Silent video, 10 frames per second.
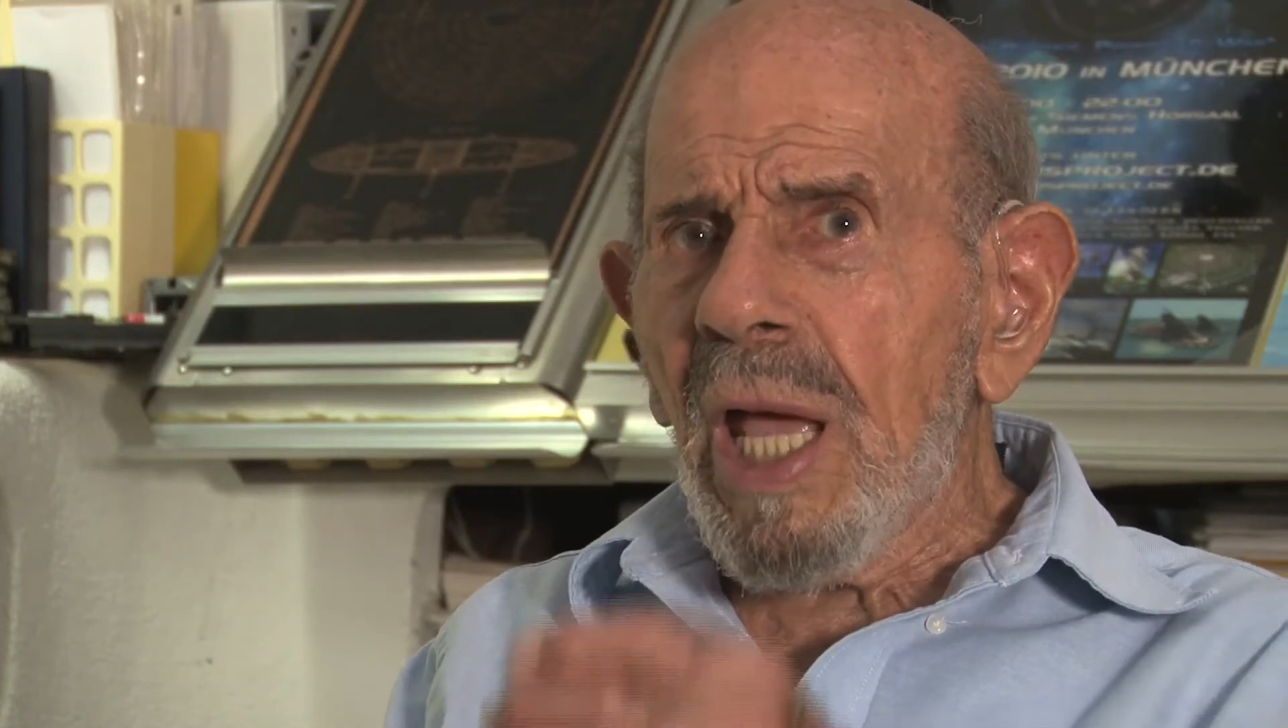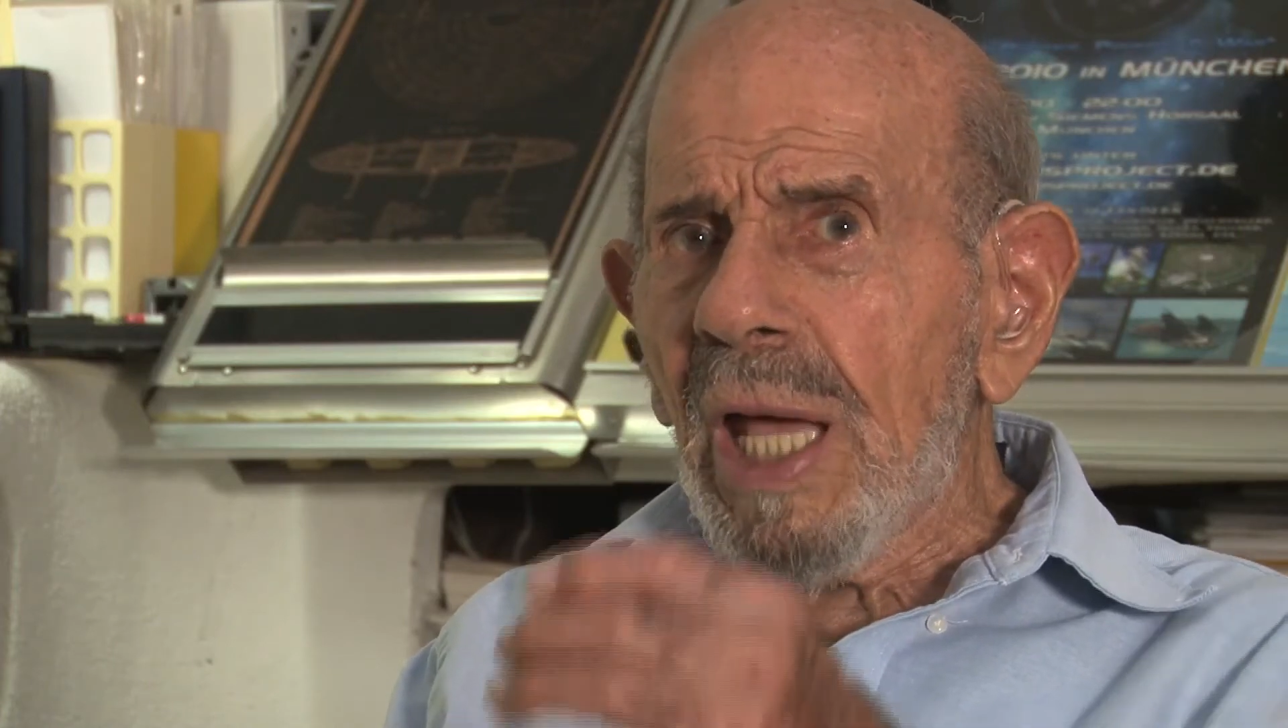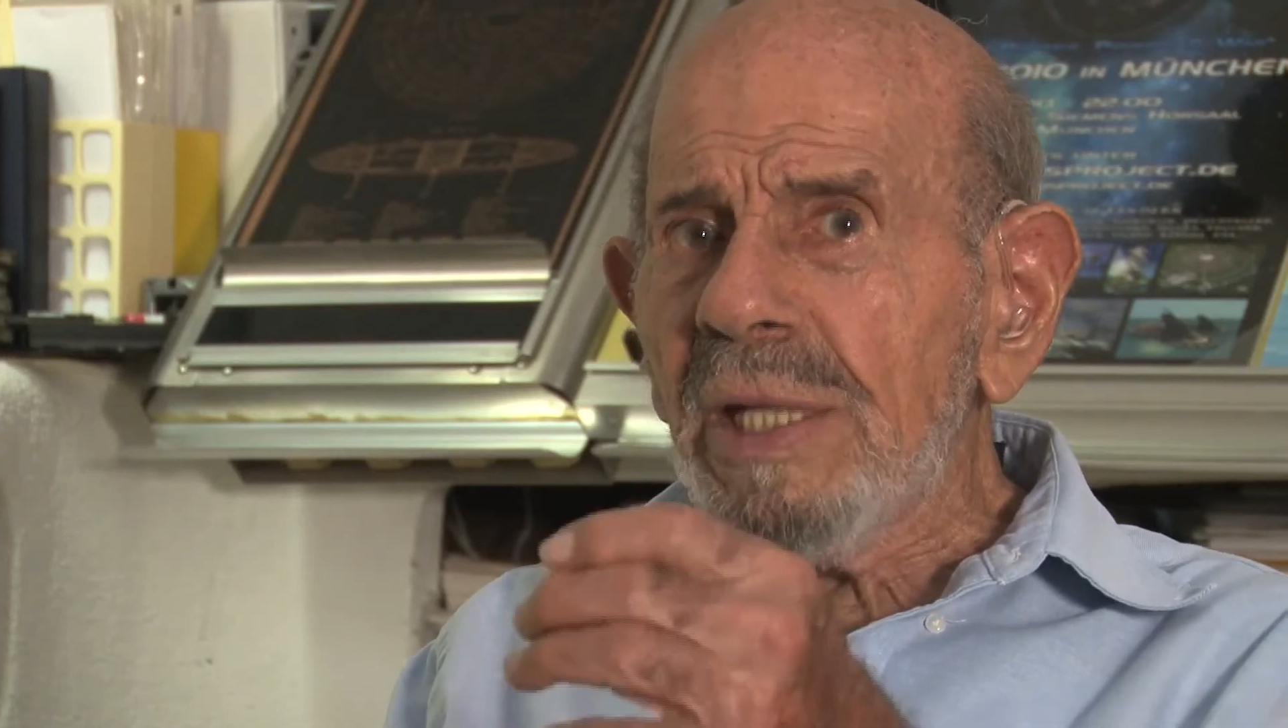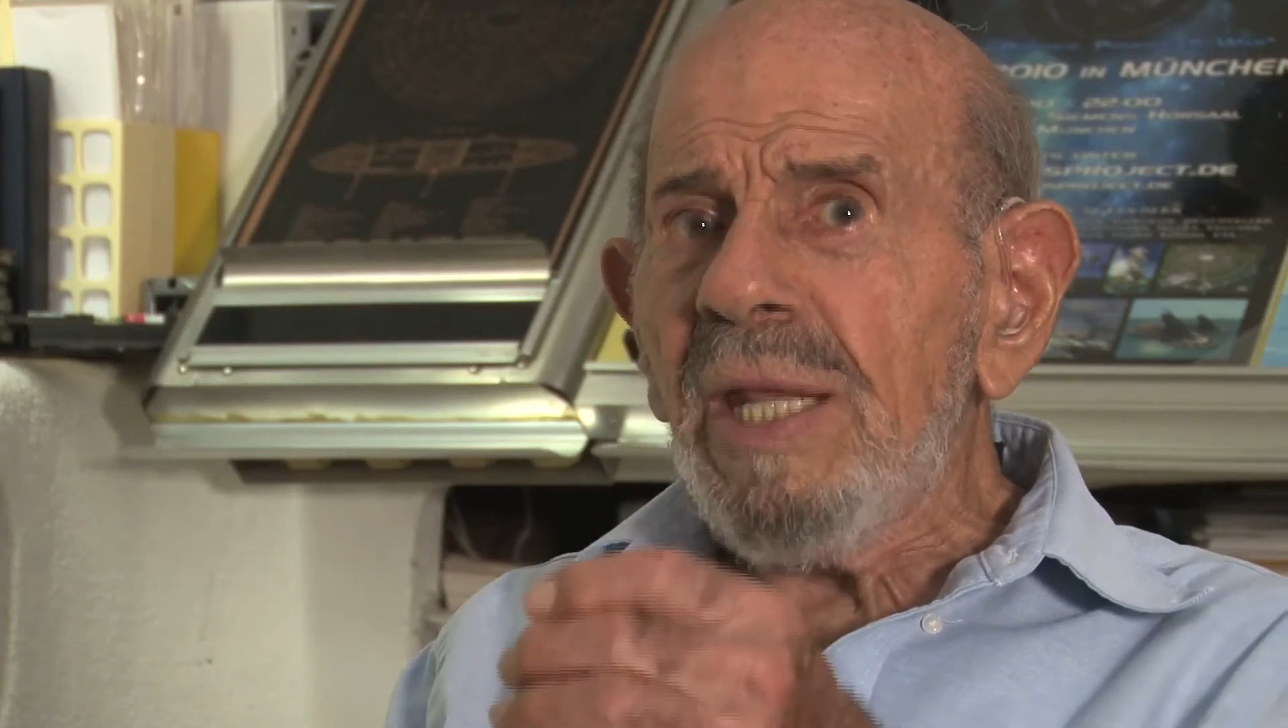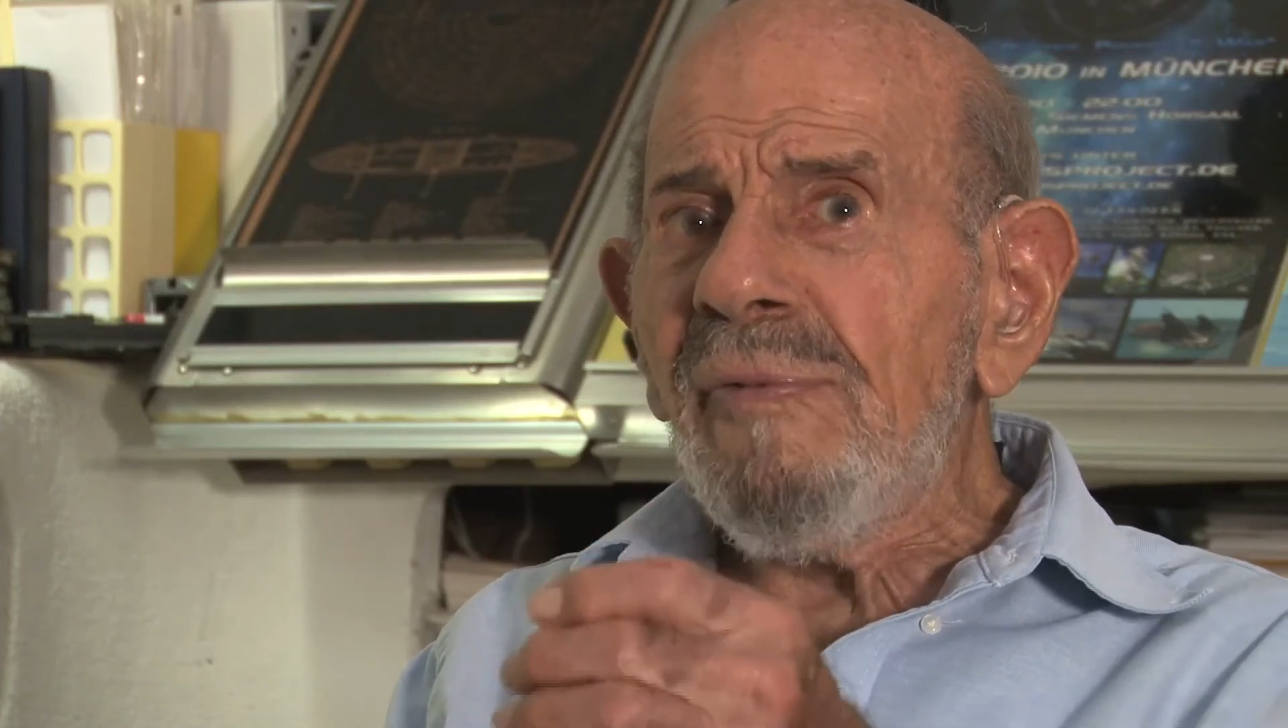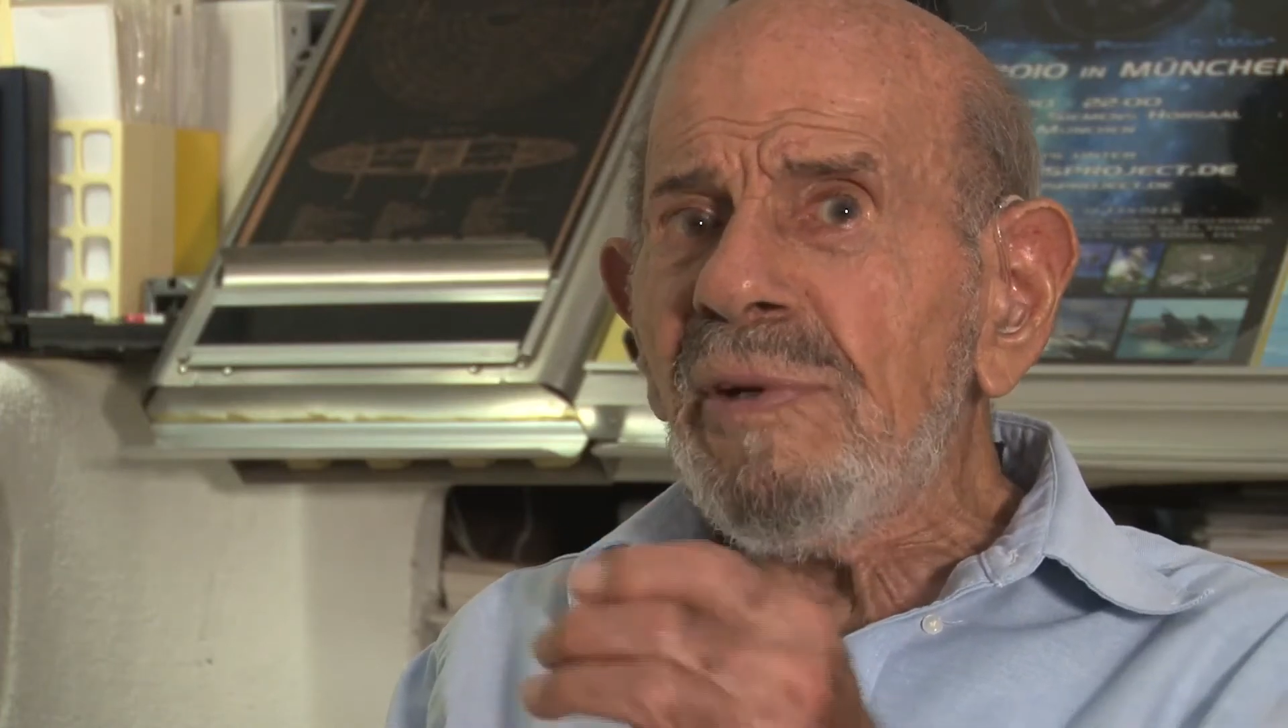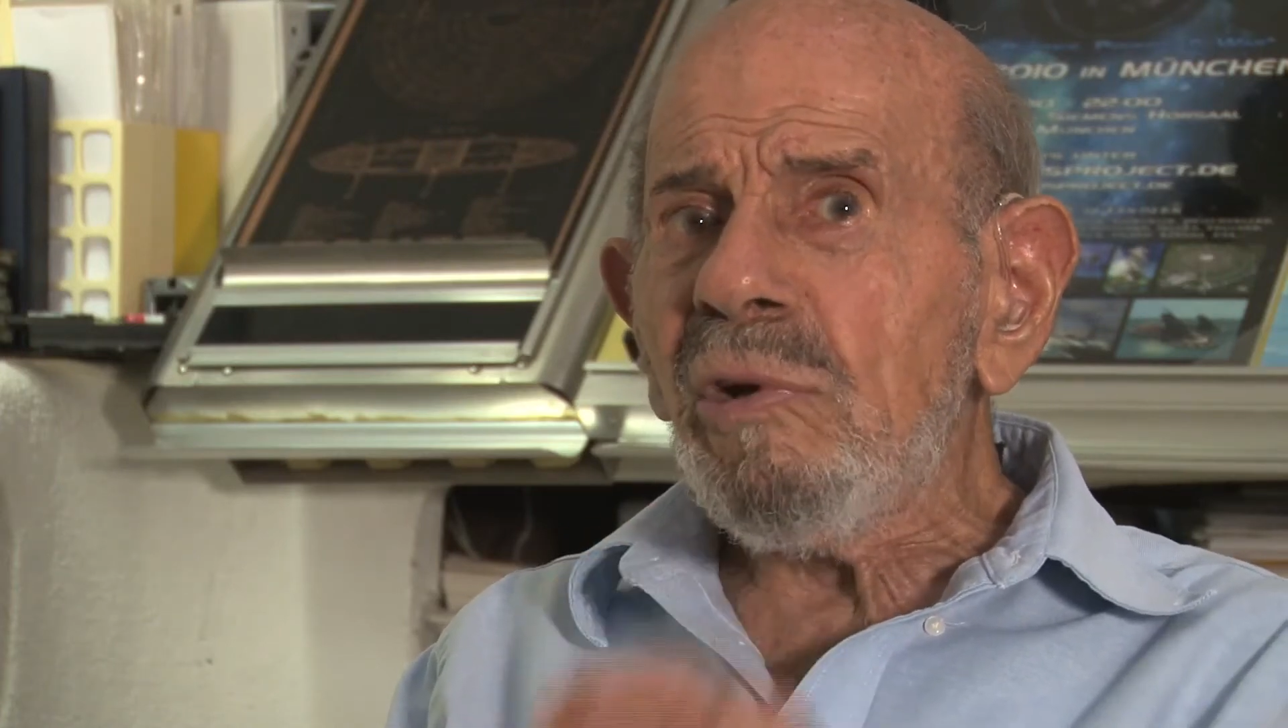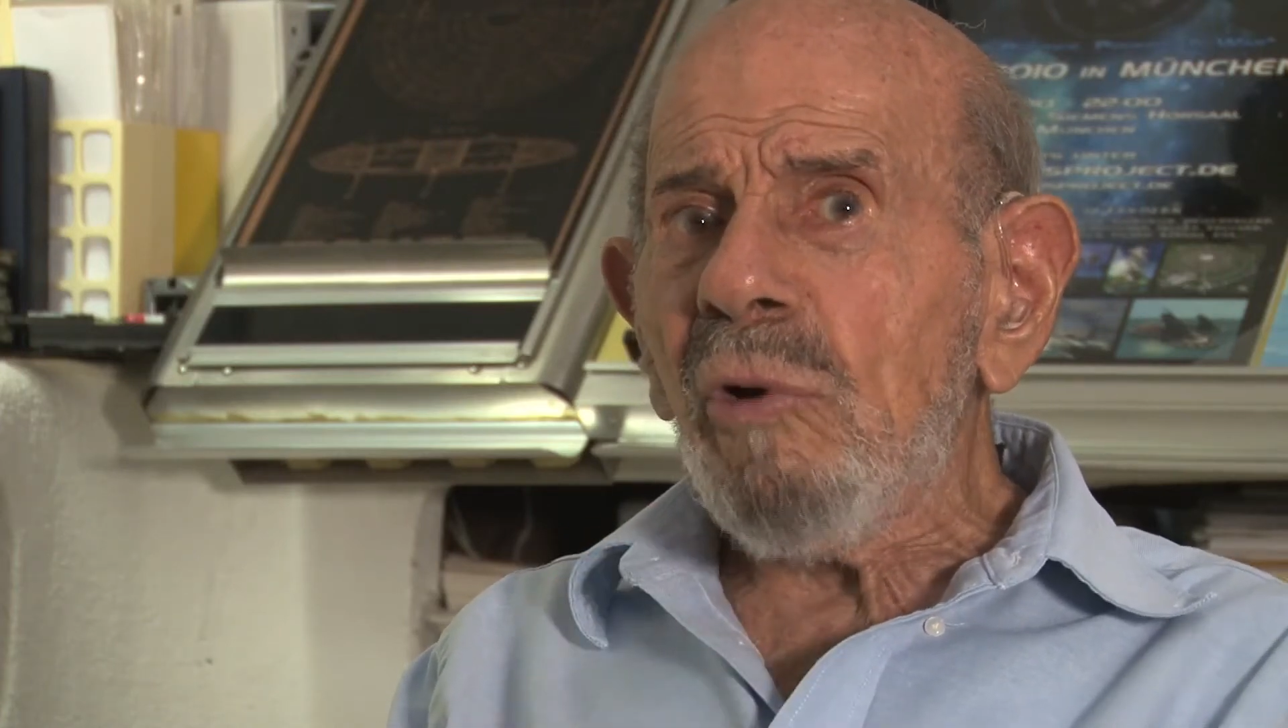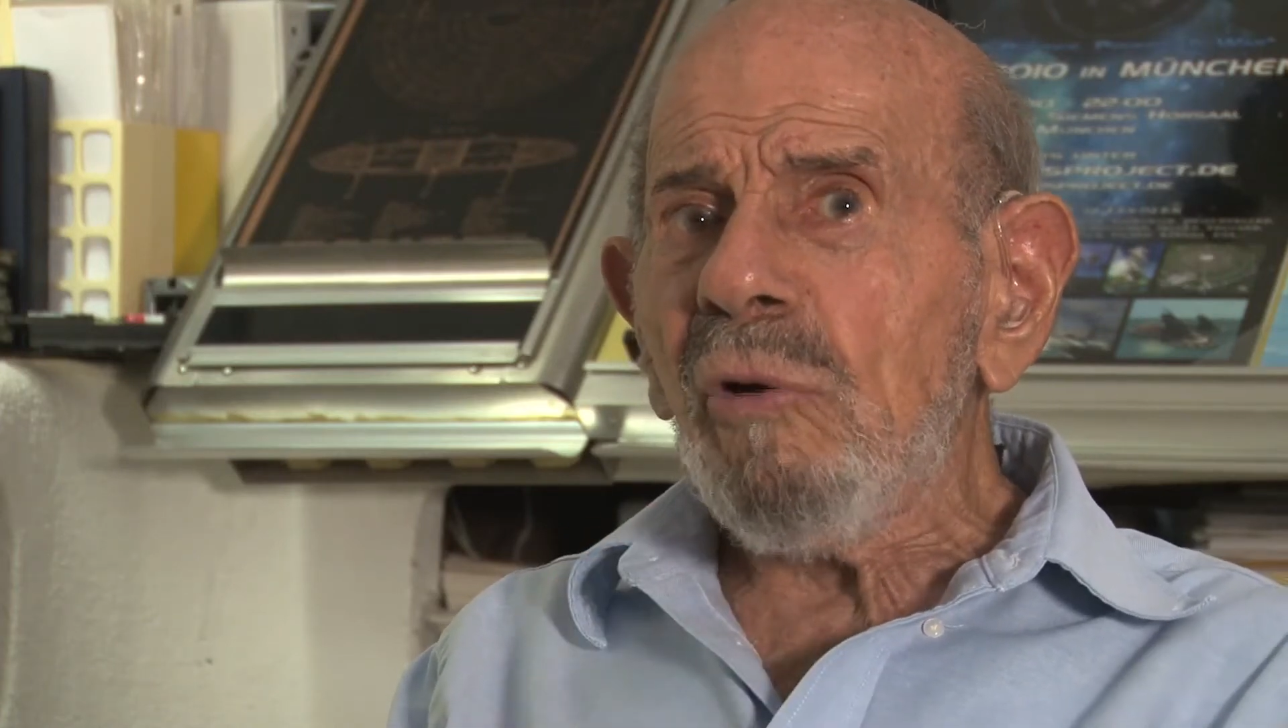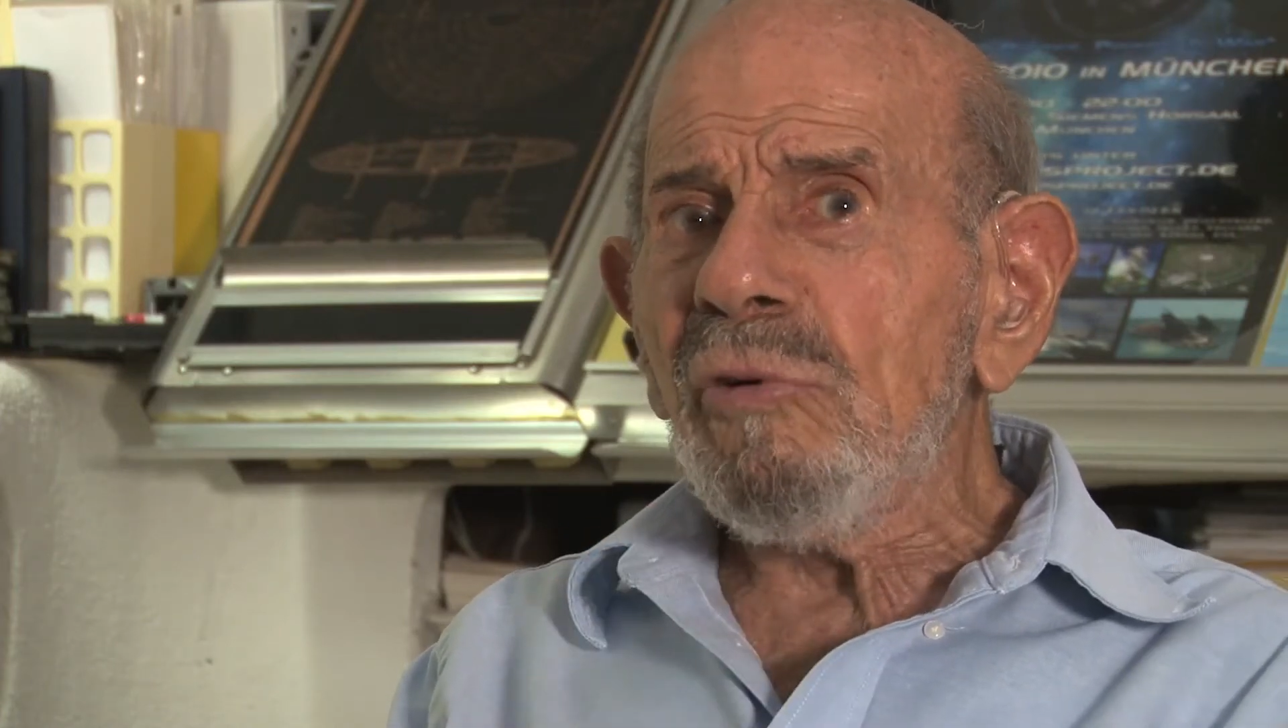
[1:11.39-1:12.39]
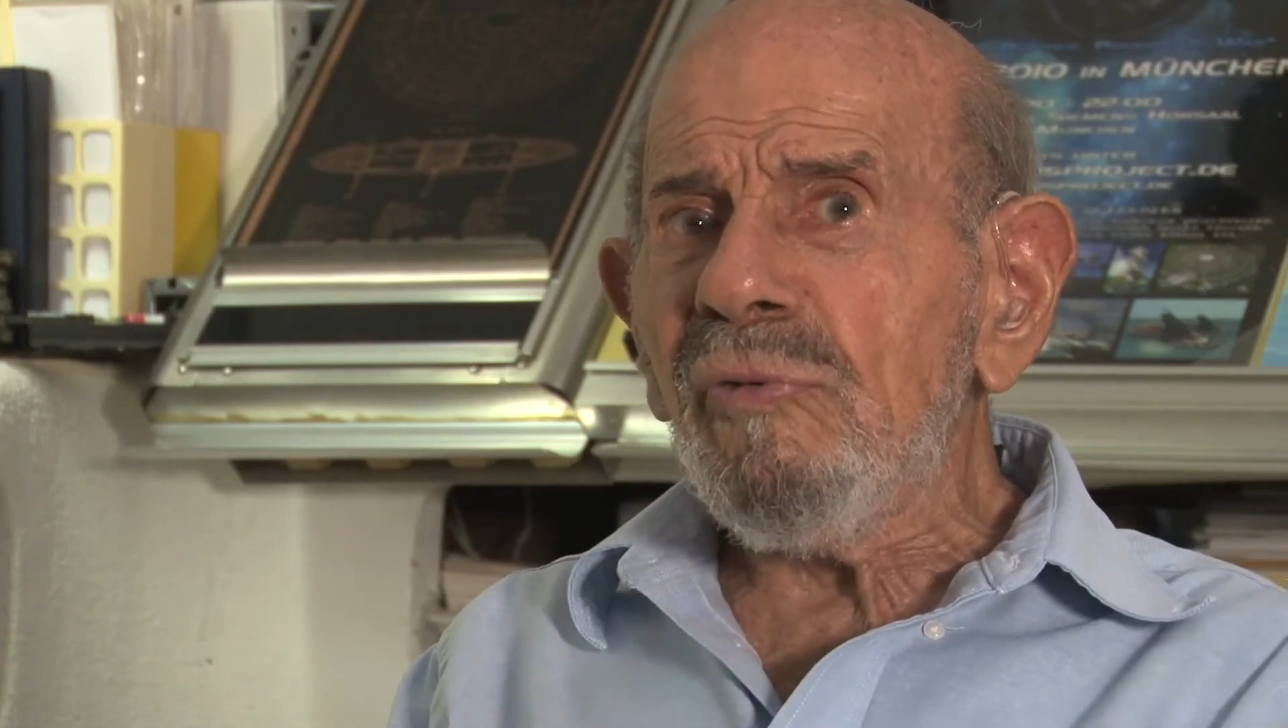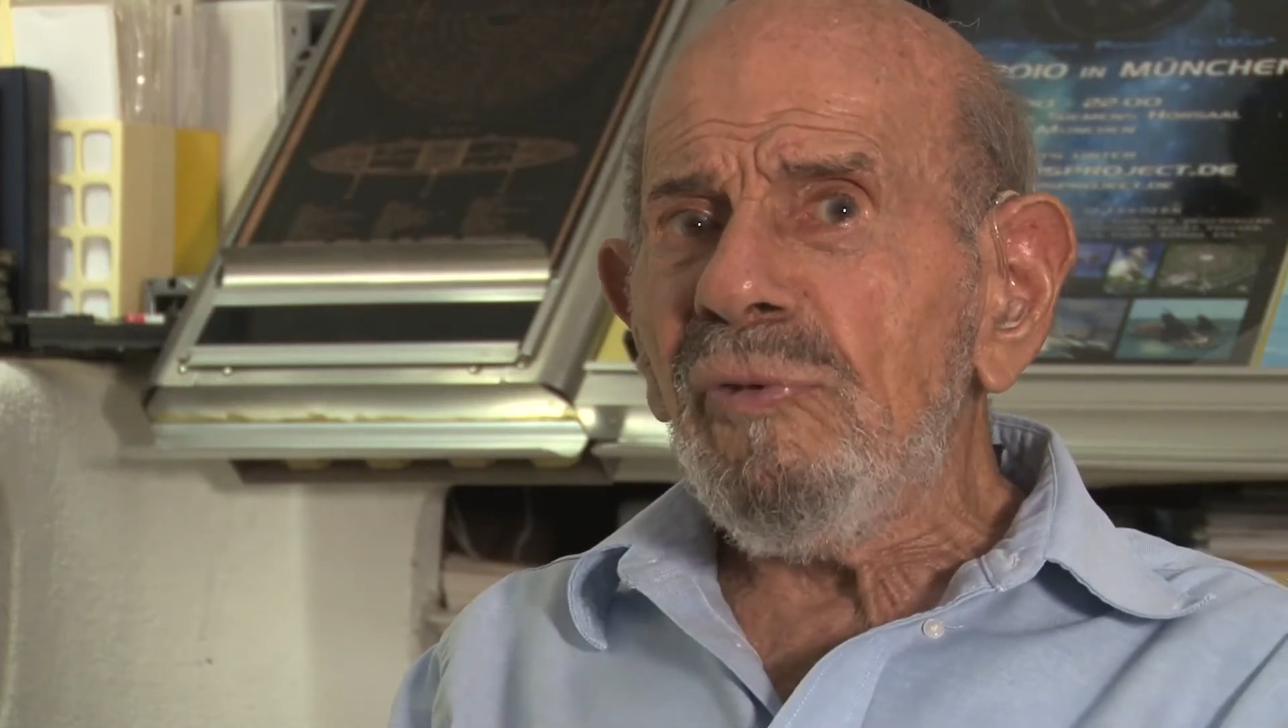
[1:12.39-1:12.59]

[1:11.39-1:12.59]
and even grows